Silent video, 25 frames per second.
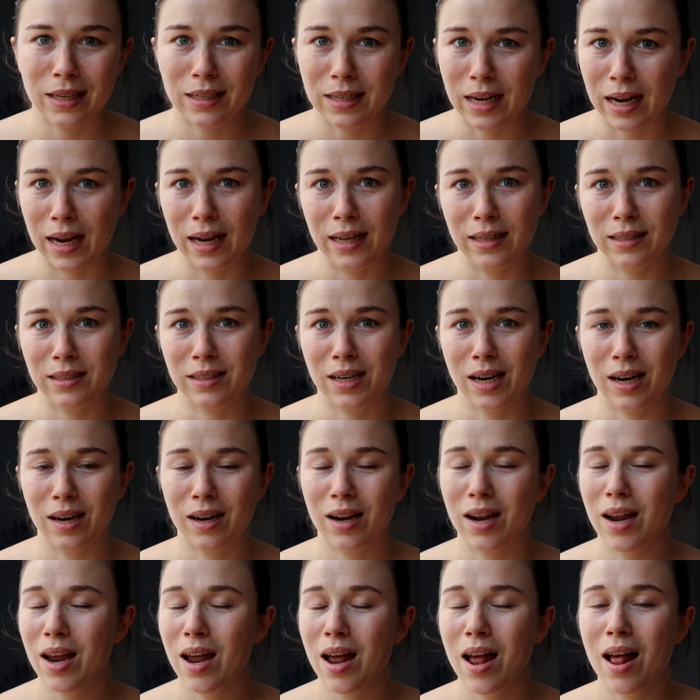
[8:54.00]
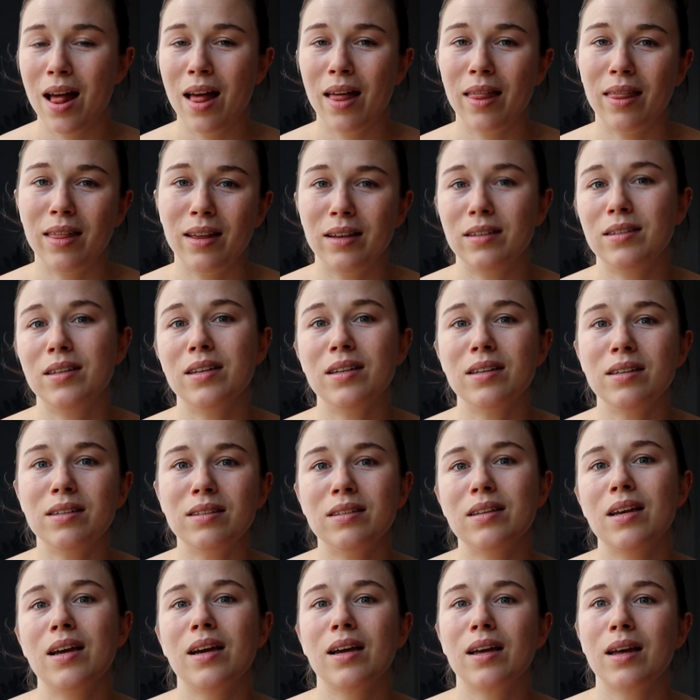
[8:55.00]
to handstand. This
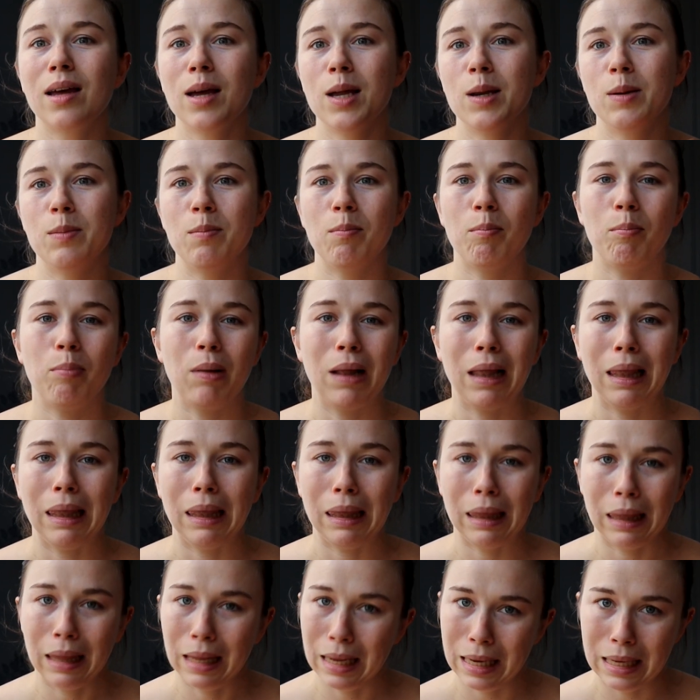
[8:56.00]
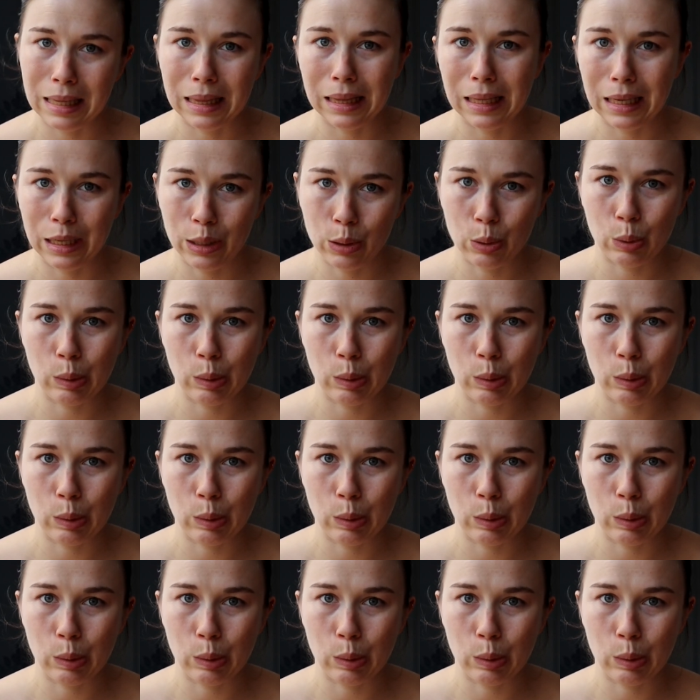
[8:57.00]
is completely